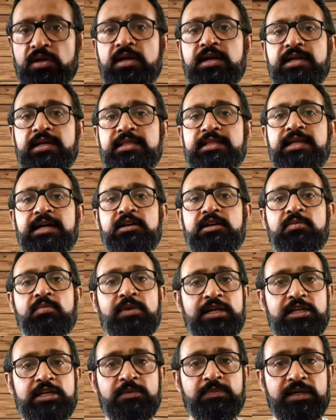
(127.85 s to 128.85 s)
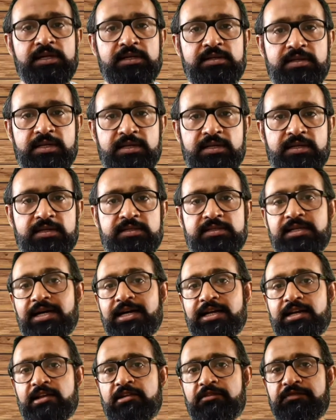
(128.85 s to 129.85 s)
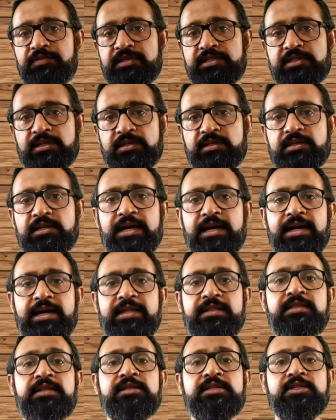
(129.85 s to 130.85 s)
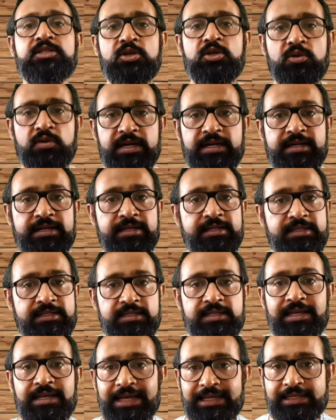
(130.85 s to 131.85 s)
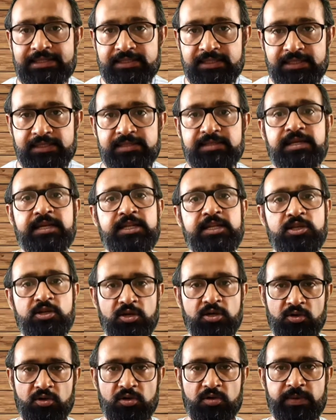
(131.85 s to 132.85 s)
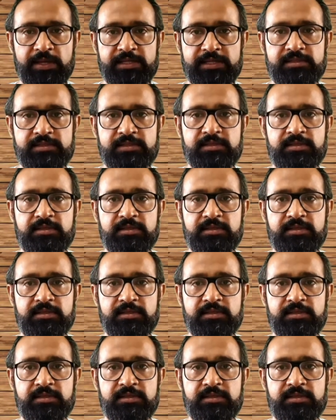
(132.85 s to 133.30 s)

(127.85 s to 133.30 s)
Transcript: that multiple triggers are efficient and there is no redundancy exists in your code base.